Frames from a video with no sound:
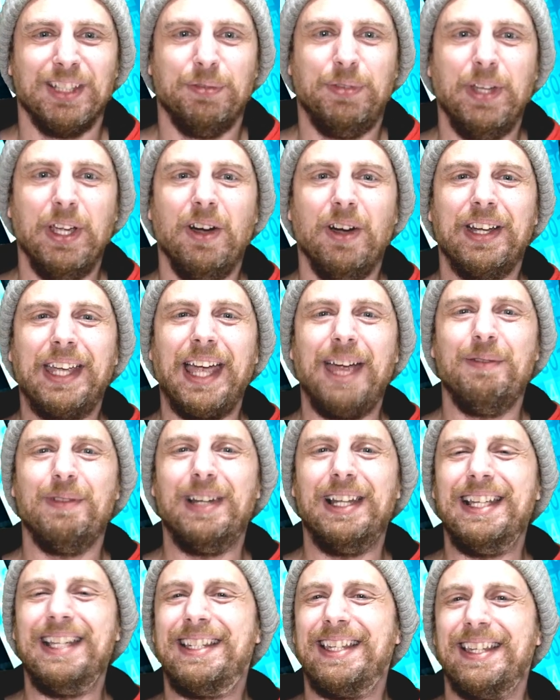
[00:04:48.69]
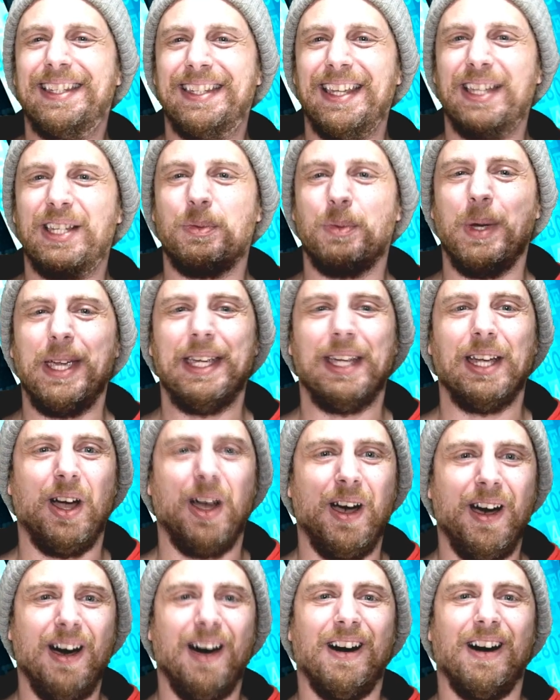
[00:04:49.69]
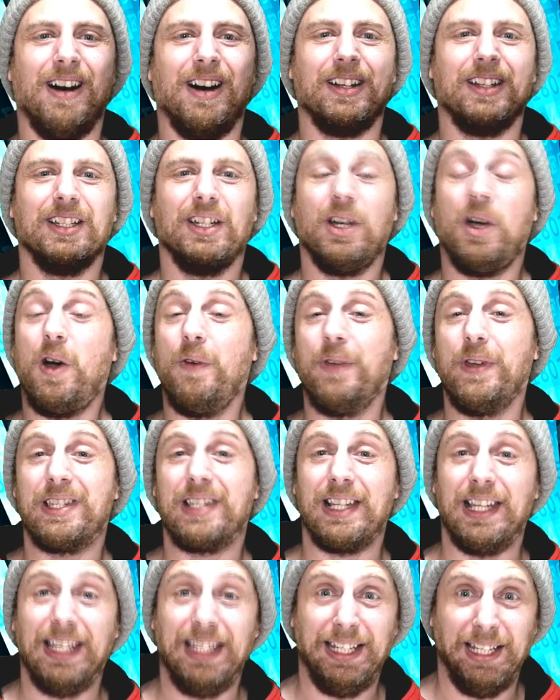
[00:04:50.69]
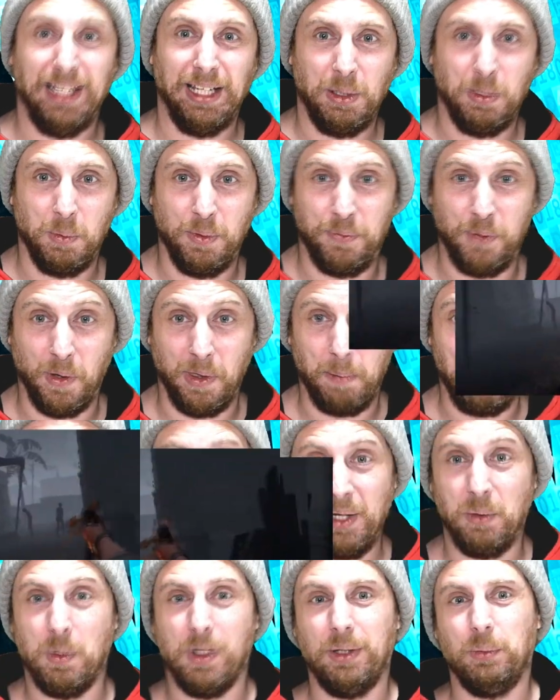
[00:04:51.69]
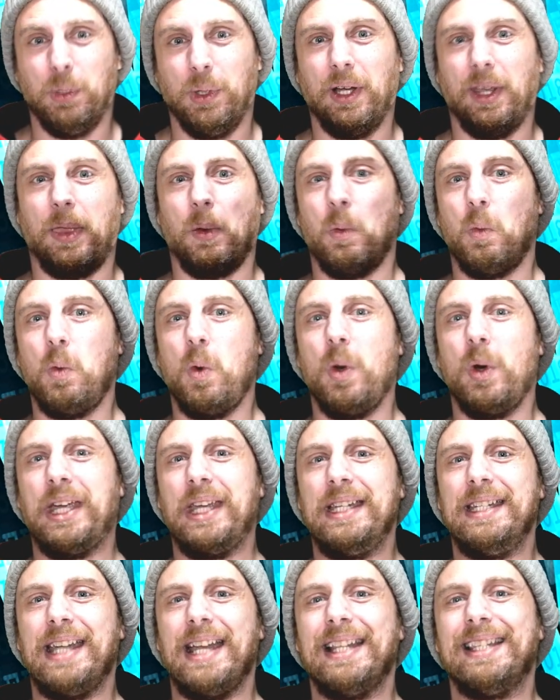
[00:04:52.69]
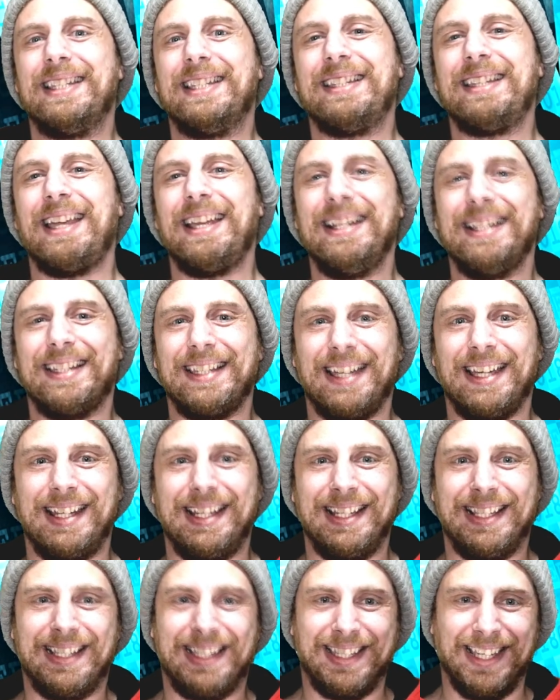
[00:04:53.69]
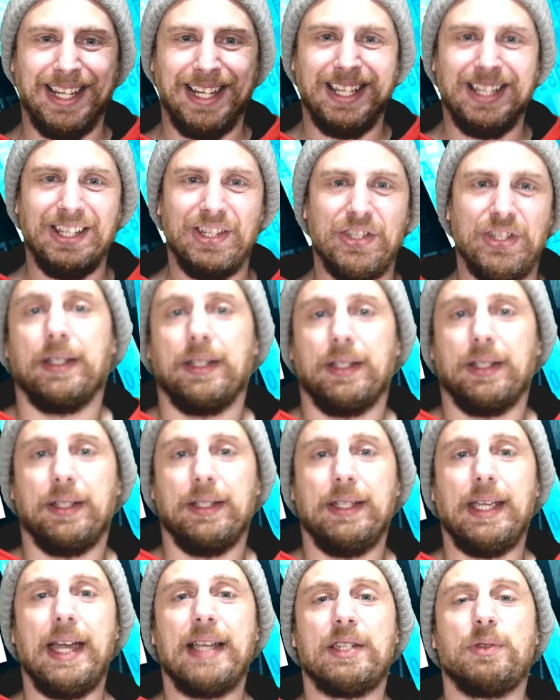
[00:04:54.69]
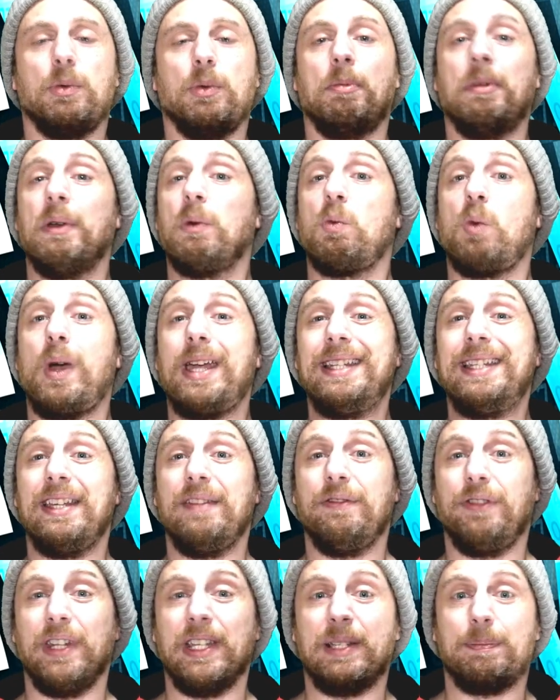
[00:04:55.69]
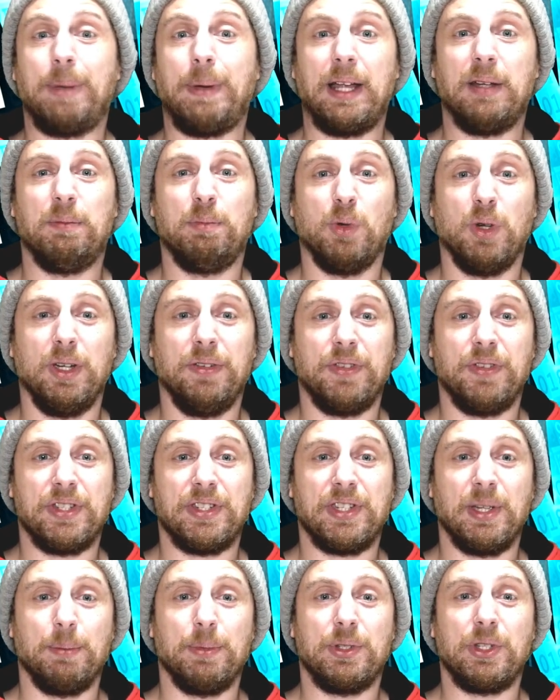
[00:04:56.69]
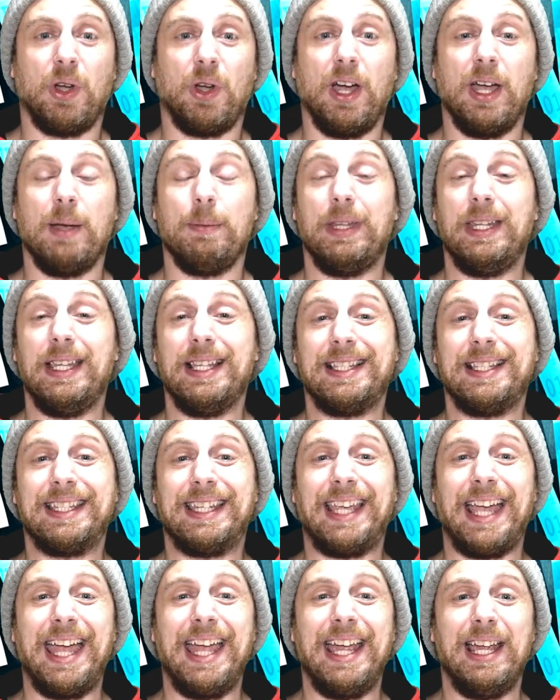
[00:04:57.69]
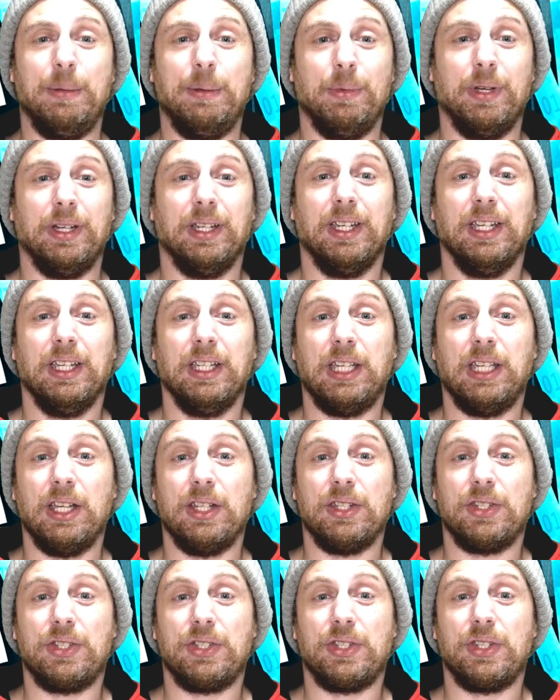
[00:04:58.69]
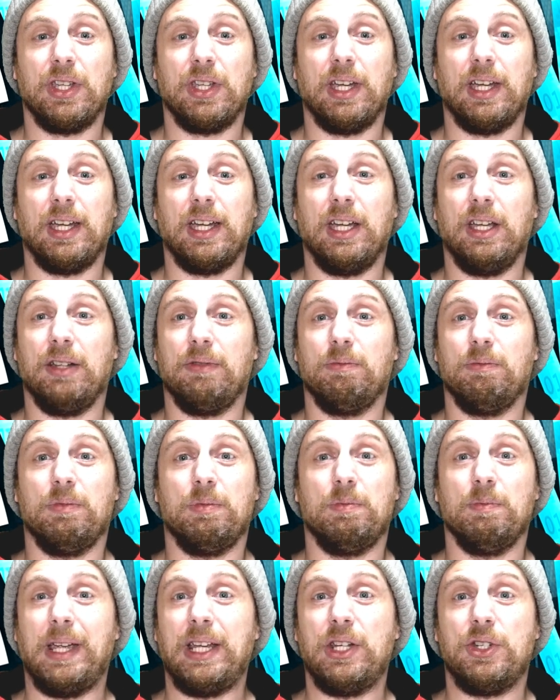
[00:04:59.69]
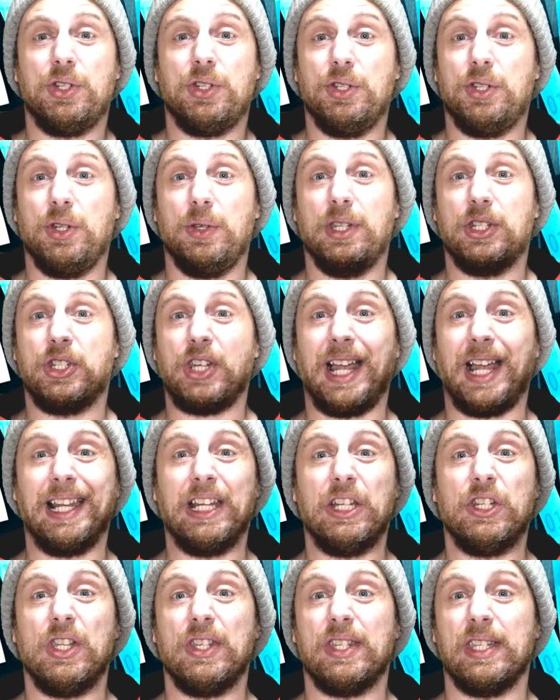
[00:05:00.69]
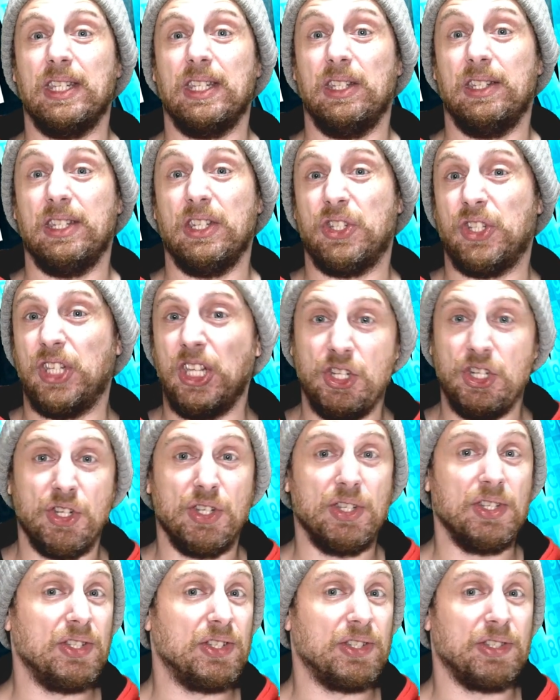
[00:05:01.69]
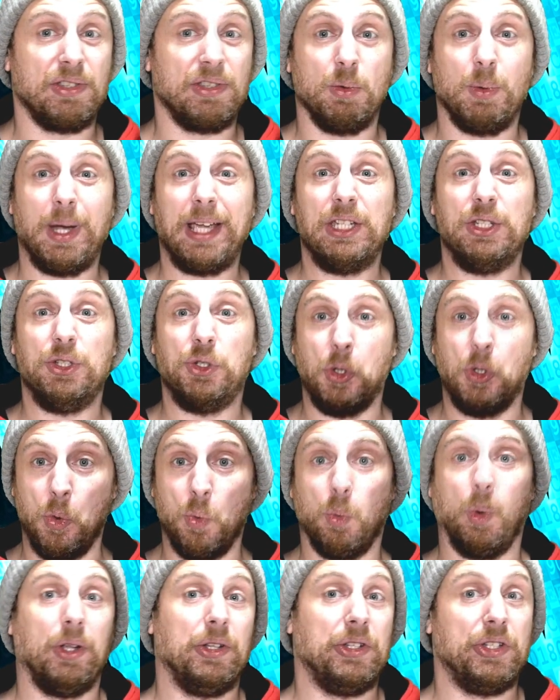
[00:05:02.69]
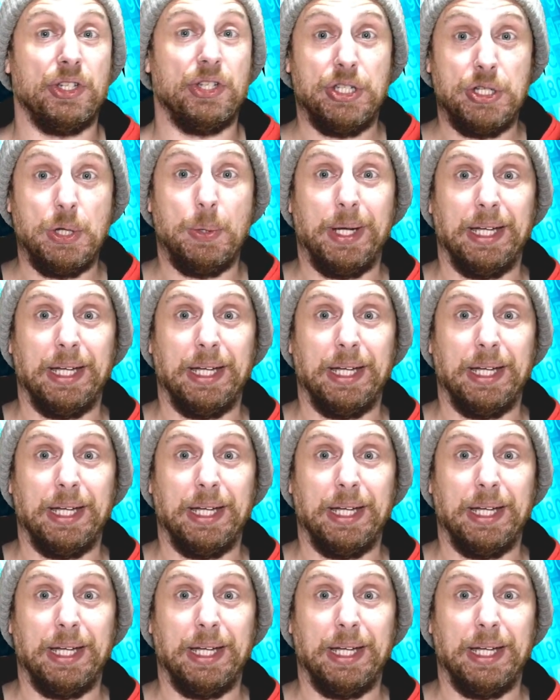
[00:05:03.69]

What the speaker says: VR game releases this week are, obviously, we've got the big one. We've got The Walking Dead Saints and Sinners. Yes, we've been waiting for this bad boy for some time, and this game makes you do the challenges and the decisions the way you want to do